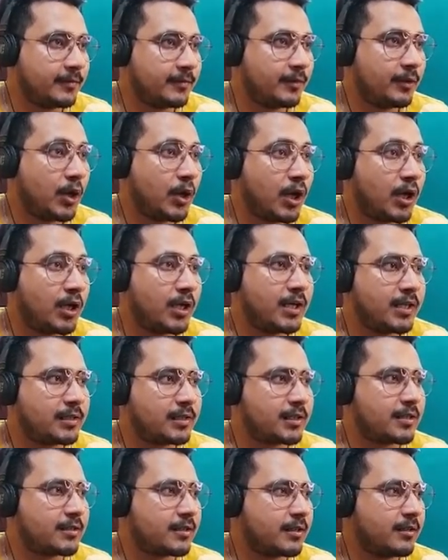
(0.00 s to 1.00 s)
We already
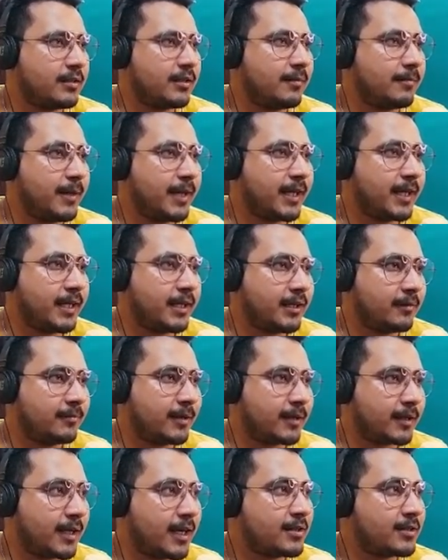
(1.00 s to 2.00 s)
discussed in the beginning of
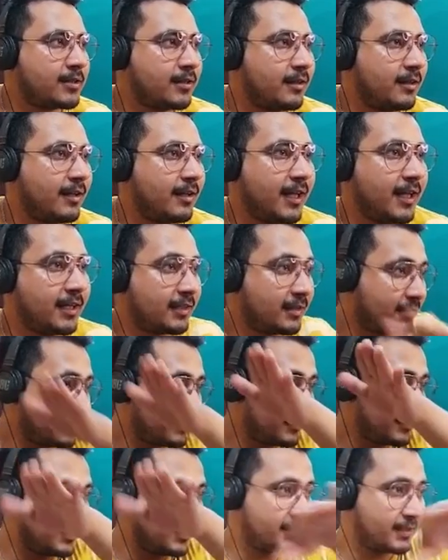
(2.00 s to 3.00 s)
the class, like
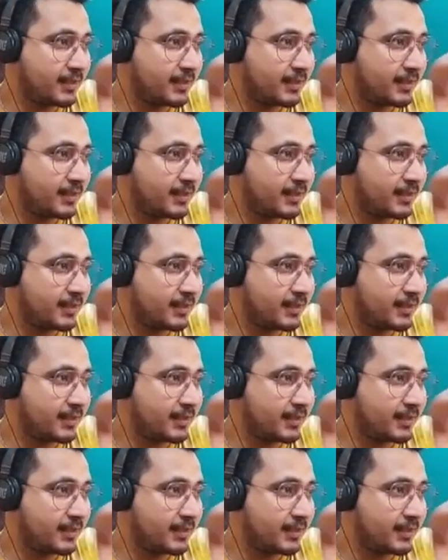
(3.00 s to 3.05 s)
this